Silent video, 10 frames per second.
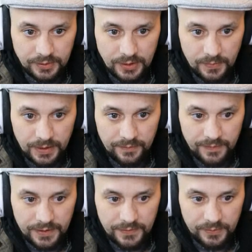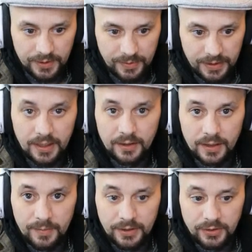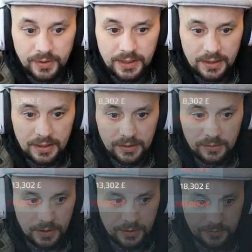we're going to fast forward a bit and I'll come back to you in a little while.